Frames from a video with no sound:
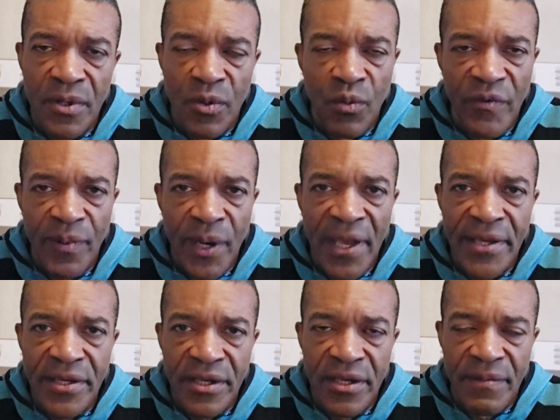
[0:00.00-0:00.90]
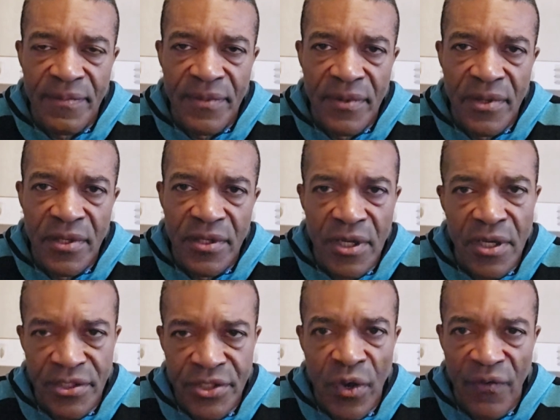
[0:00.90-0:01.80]
we've played a
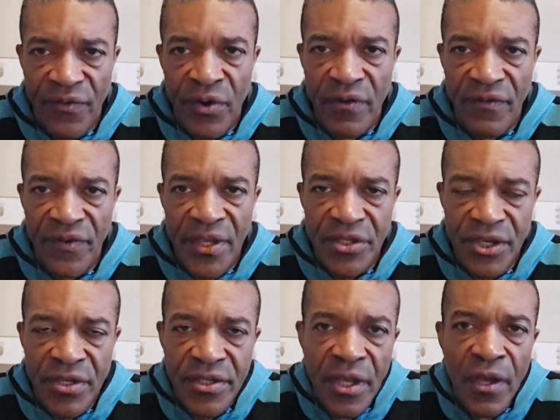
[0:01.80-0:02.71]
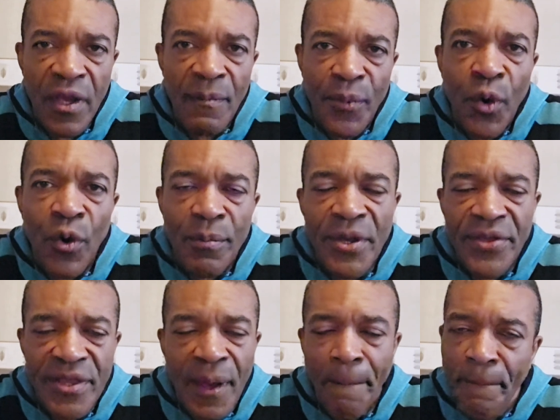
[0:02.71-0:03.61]
tough run of fixtures.
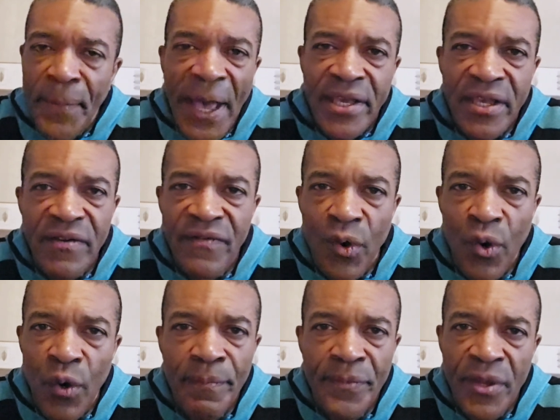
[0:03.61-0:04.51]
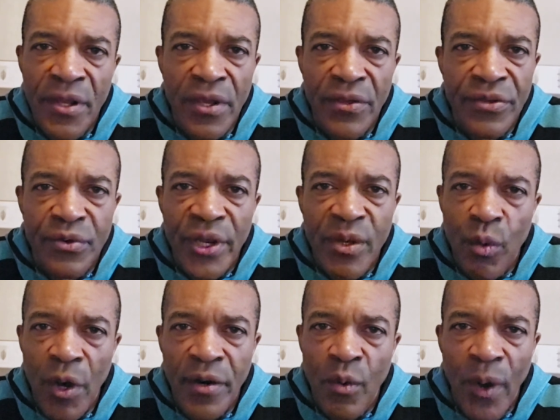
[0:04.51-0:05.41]
Bournemouth banging form,
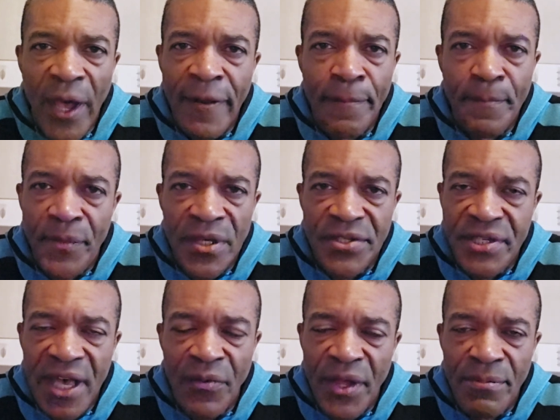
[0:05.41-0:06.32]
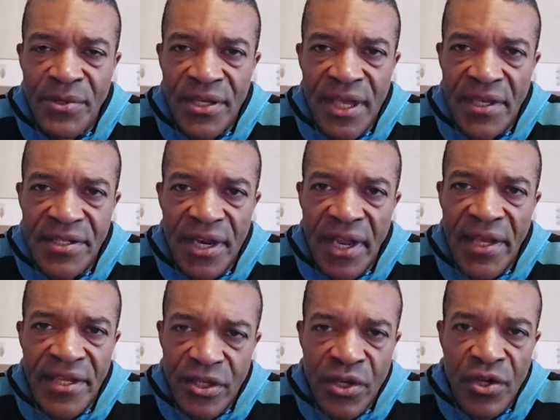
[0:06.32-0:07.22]
3-1 away. Southampton yesterday.
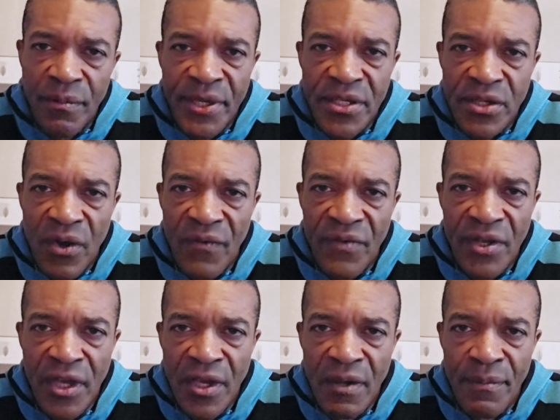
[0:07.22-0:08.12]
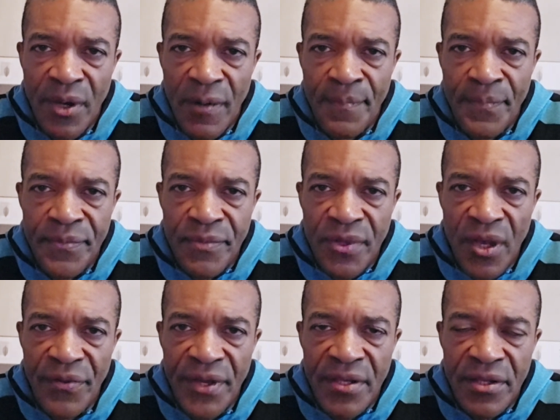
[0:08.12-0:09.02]
It's going to be tough, but I
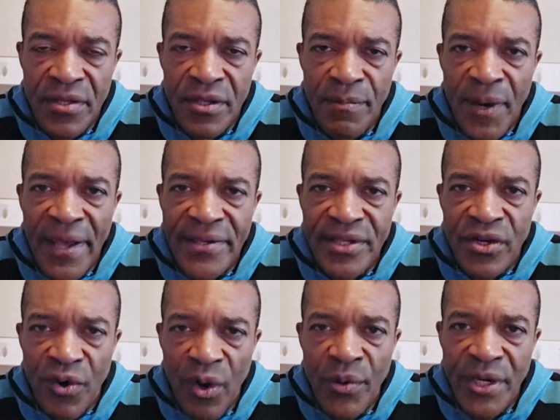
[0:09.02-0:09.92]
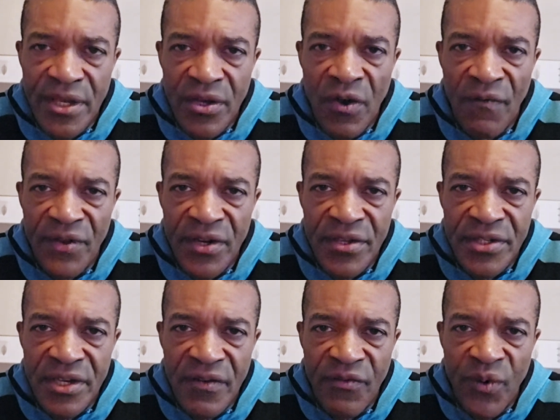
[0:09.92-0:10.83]
think that the players are growing in confidence,
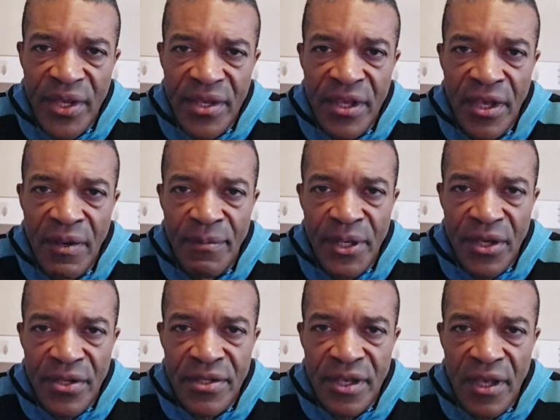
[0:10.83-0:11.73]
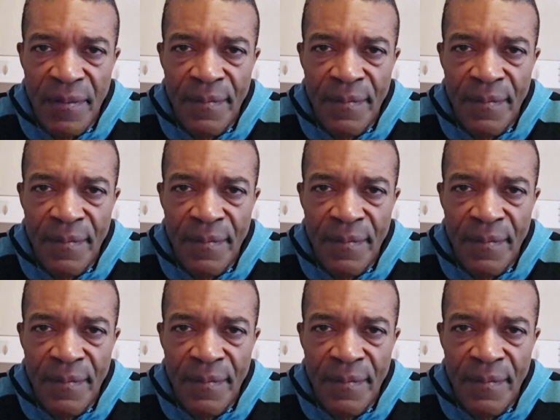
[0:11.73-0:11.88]
and because